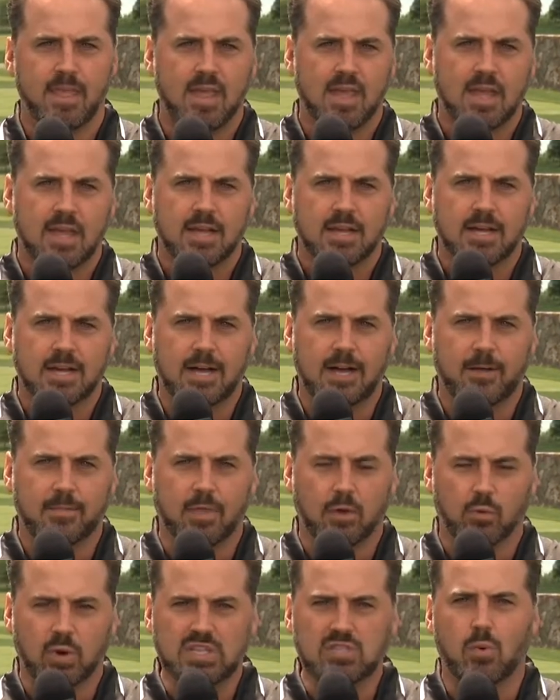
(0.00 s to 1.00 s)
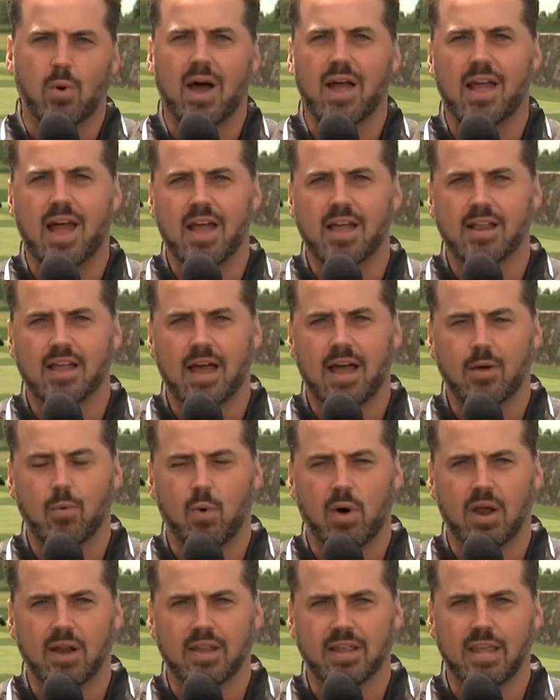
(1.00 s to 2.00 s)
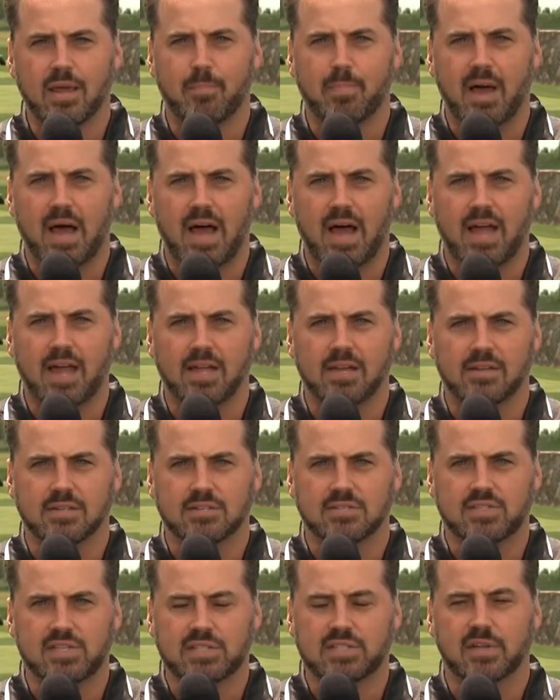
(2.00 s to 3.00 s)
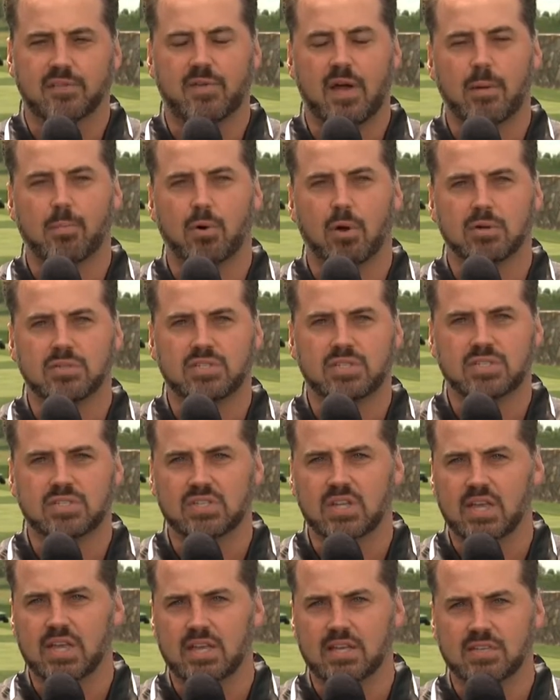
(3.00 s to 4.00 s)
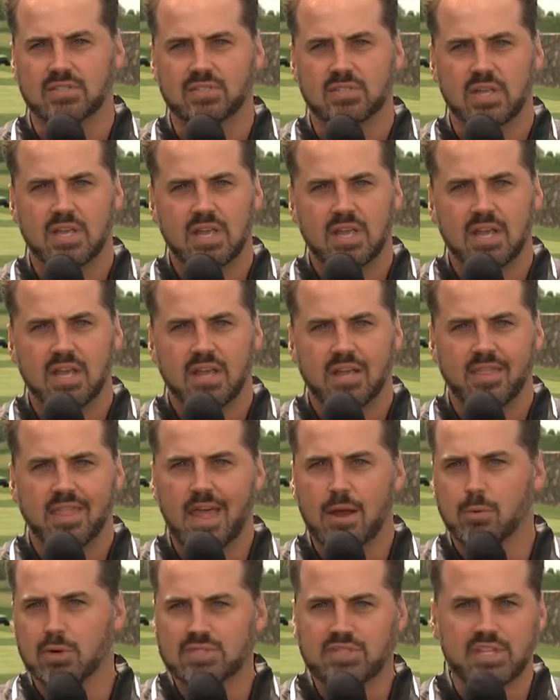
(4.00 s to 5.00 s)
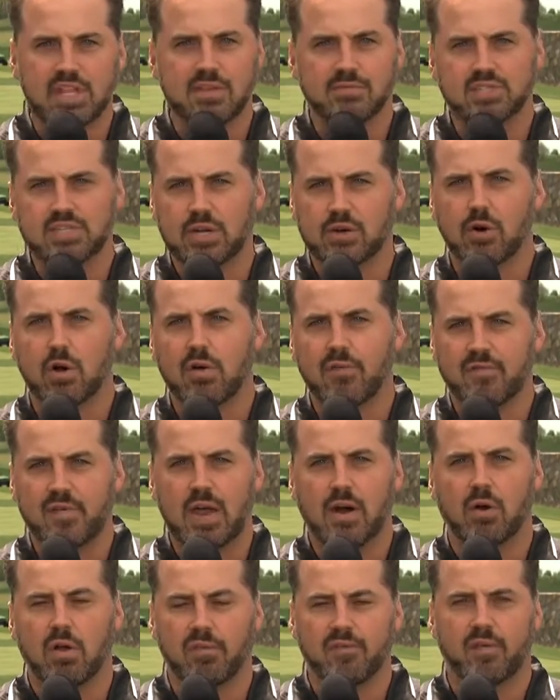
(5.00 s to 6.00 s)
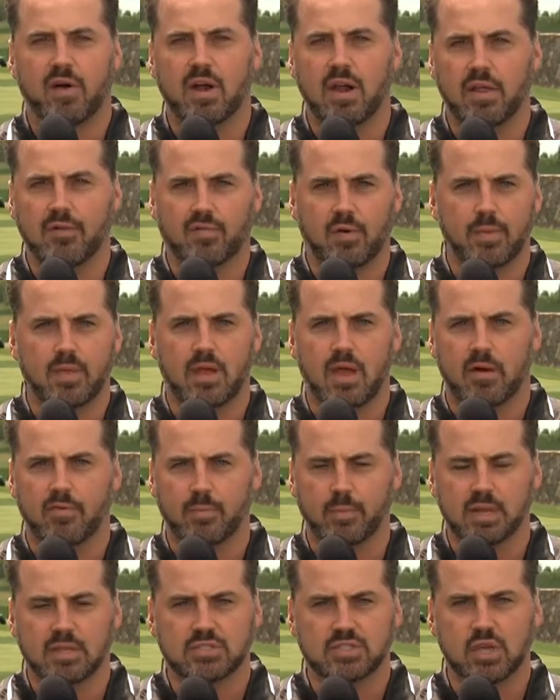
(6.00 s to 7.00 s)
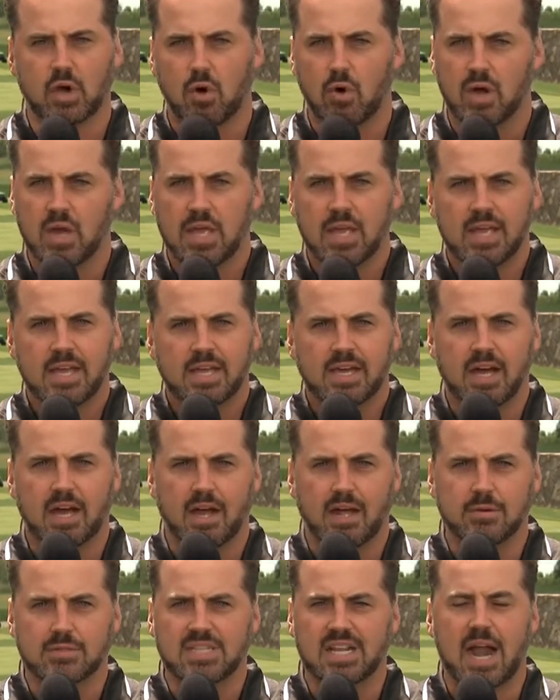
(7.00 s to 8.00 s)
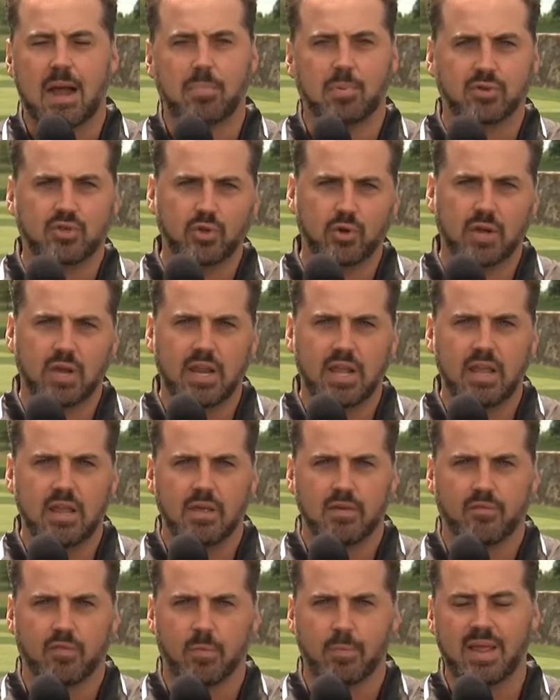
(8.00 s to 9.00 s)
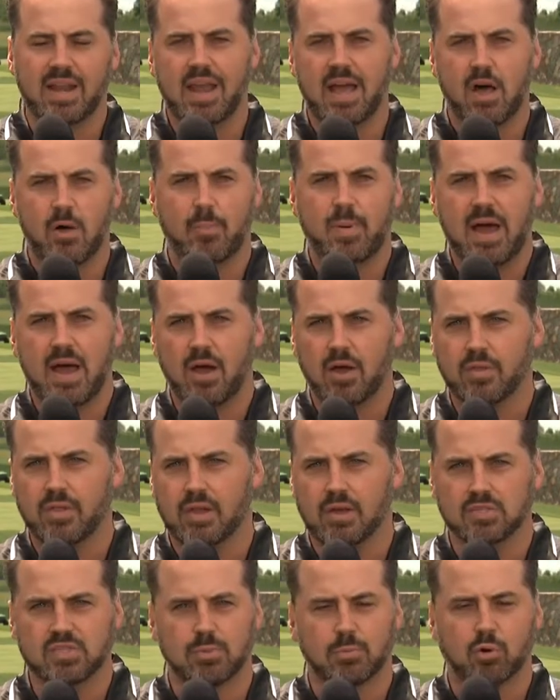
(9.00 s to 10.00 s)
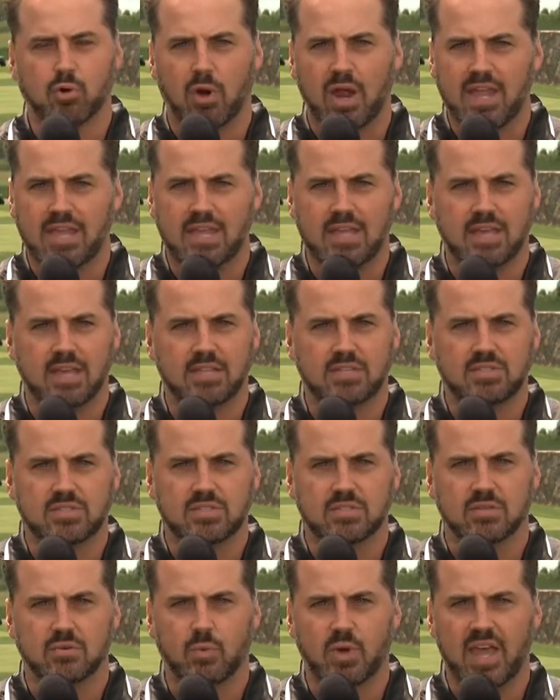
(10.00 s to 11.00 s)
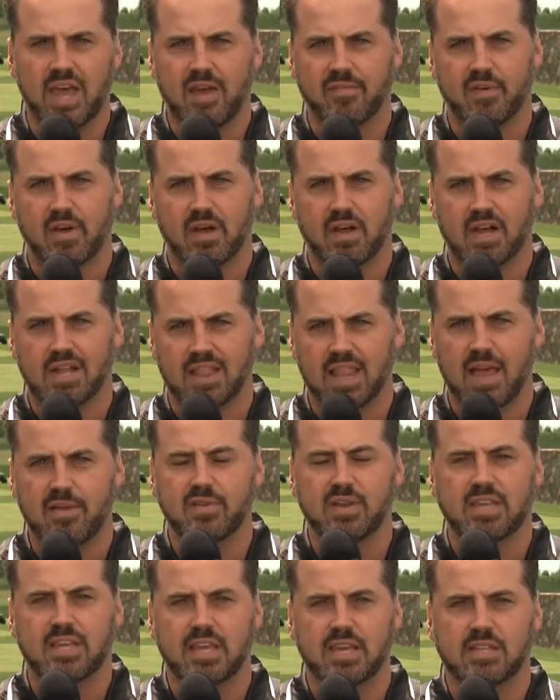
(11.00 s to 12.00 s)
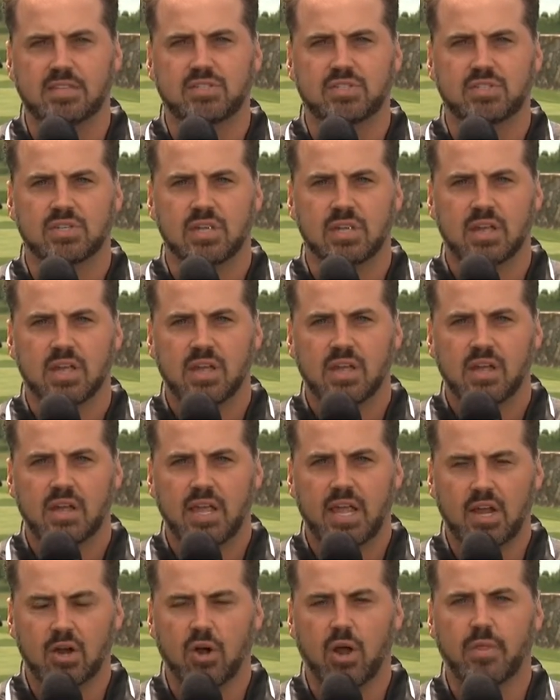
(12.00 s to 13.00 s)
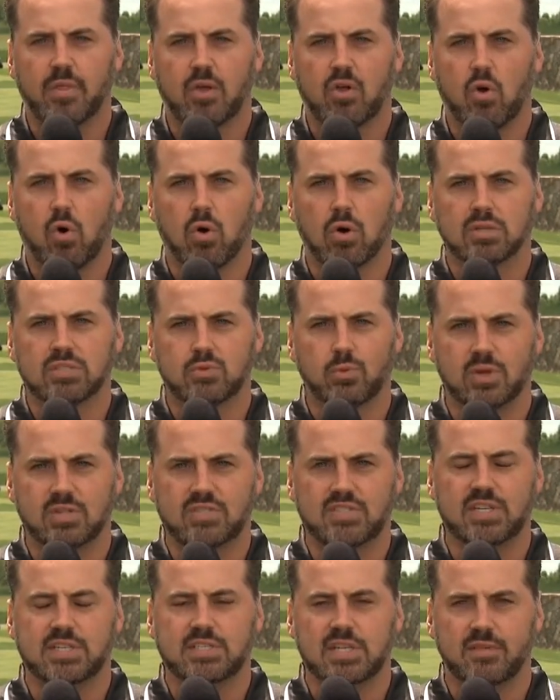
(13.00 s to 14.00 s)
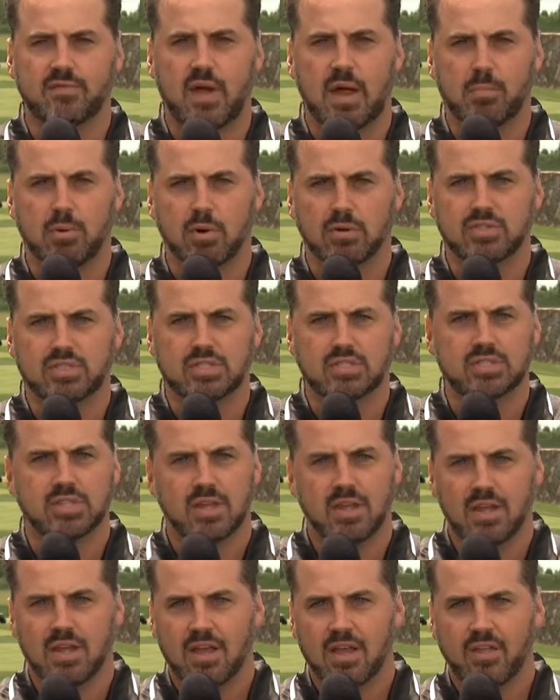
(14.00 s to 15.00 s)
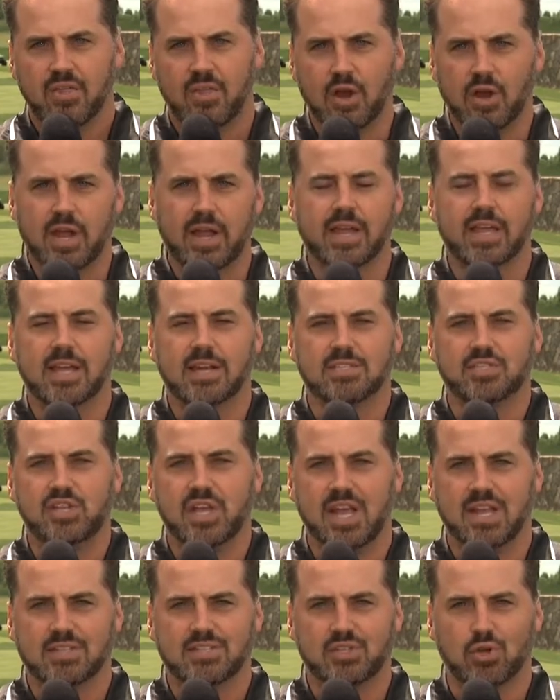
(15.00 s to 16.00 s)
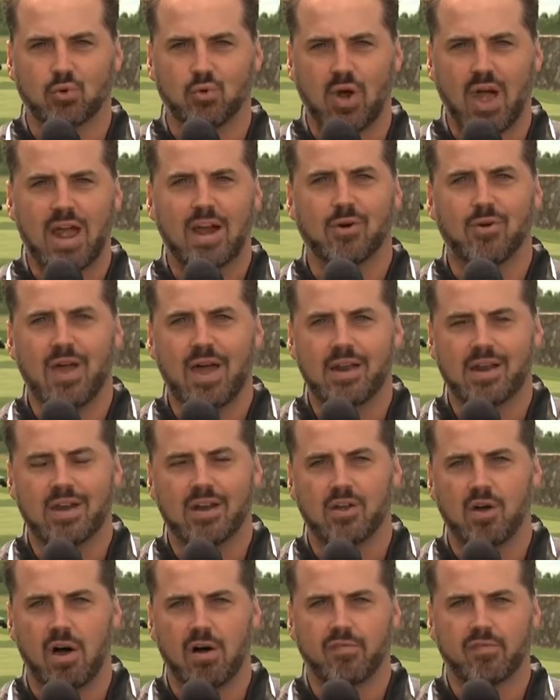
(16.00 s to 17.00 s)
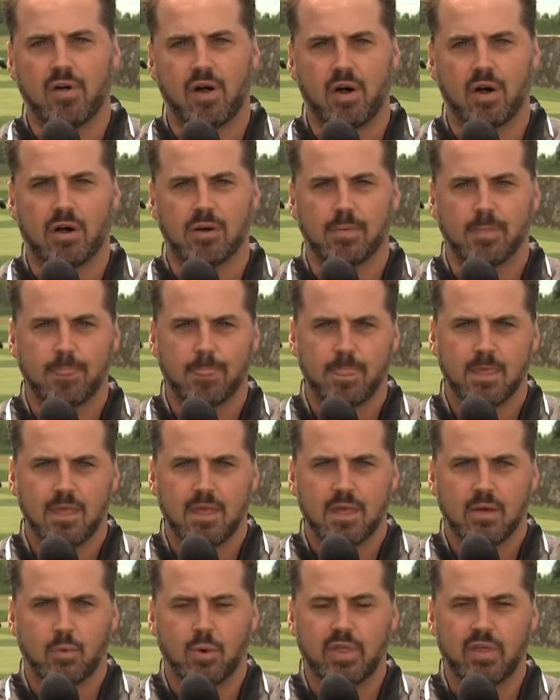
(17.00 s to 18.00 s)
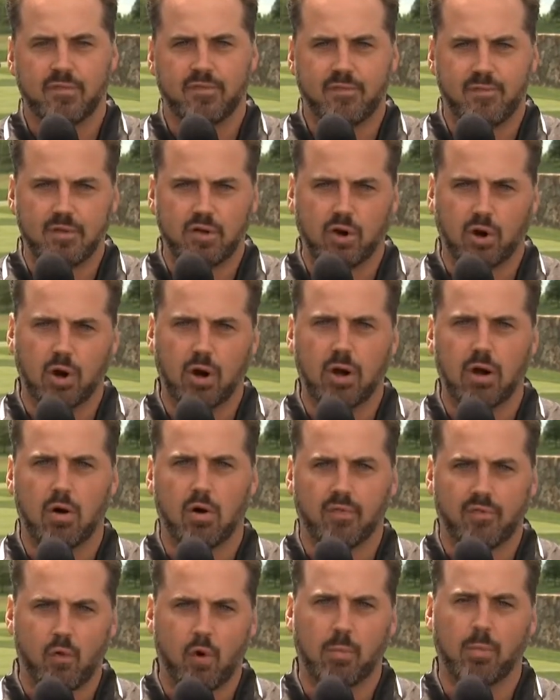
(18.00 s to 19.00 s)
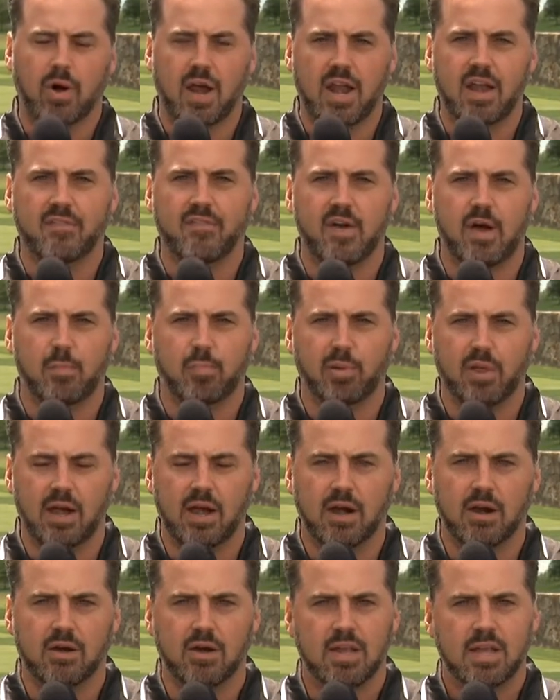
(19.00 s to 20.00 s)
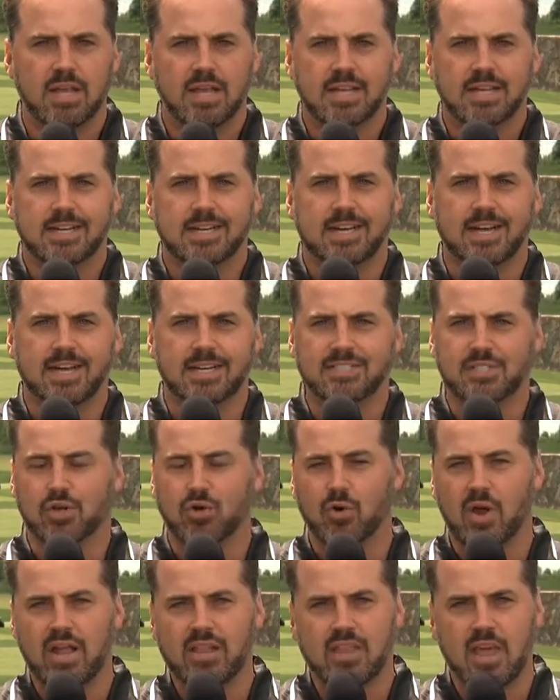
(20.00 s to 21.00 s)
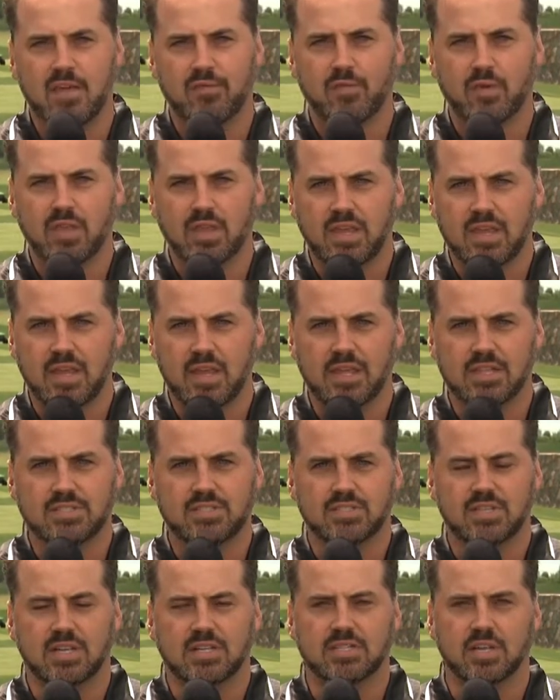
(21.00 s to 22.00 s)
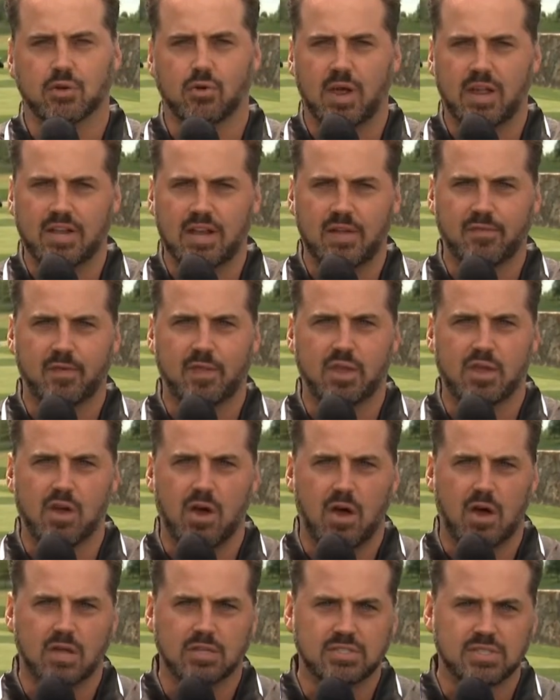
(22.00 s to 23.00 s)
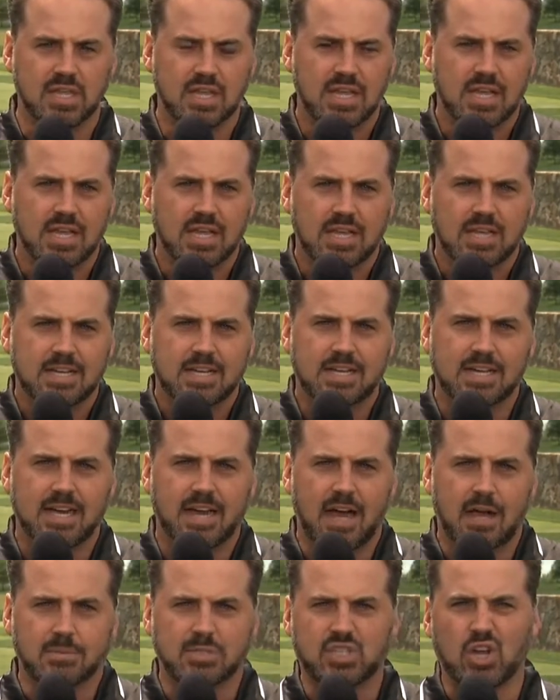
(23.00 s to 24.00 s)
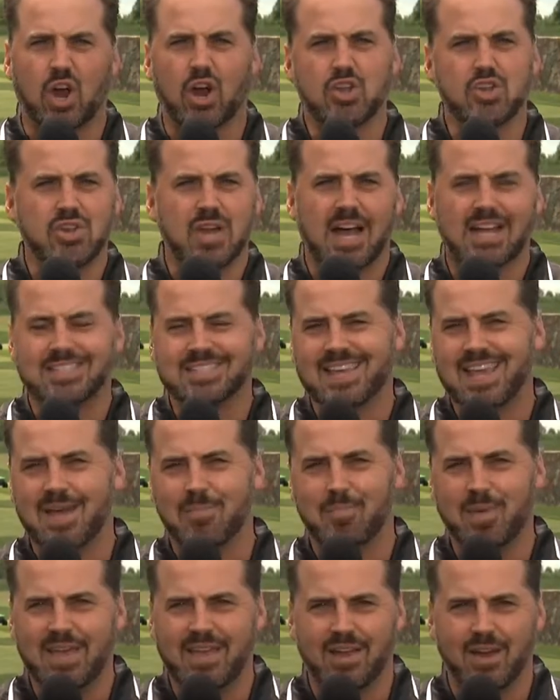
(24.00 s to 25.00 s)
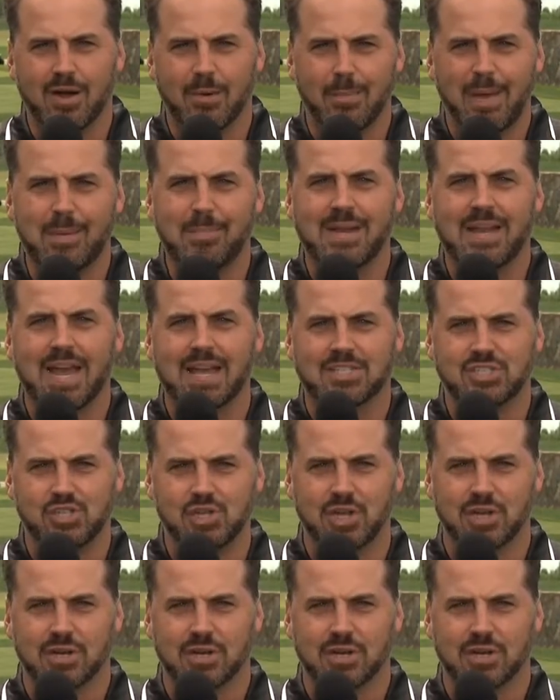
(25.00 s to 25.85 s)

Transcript: the reason why I wanted to get behind cystic fibrosis is they receive 0 federal funding from the government. So it was an opportunity for me to help out. There's some great kids. We have 11 kids here on the course with cystic fibrosis. They're going to get a chance to ride around in a golf cart with a current or former NFL player. It's a great day for the kids. It's a great day for the cause. I'm sorry you guys can't be here. Maybe next year.